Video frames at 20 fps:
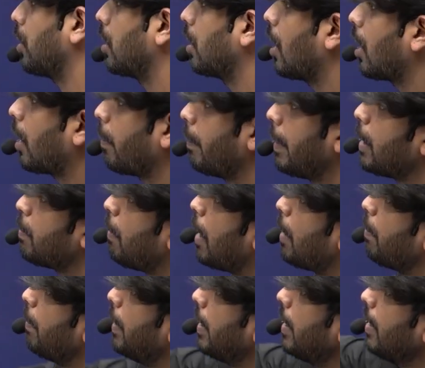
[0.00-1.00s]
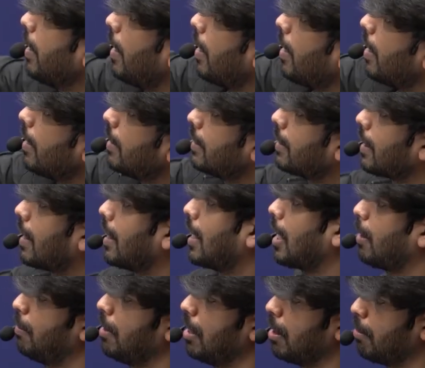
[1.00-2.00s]
na comment maadbedi, answer na
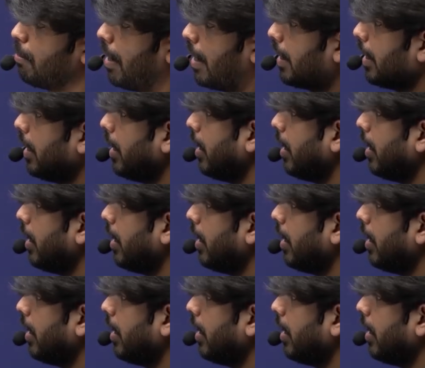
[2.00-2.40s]
comment maadi.